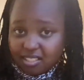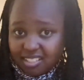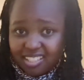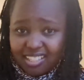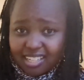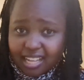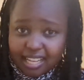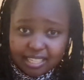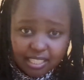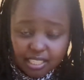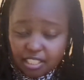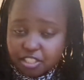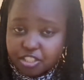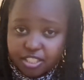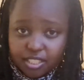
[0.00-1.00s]
in an
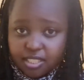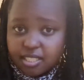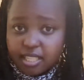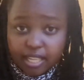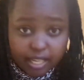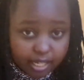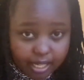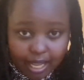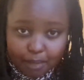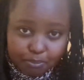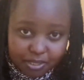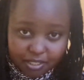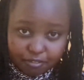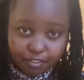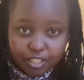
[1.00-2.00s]
interesting and
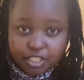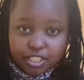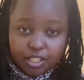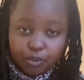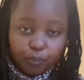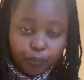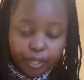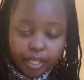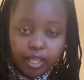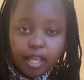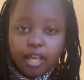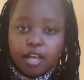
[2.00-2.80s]
captivating way.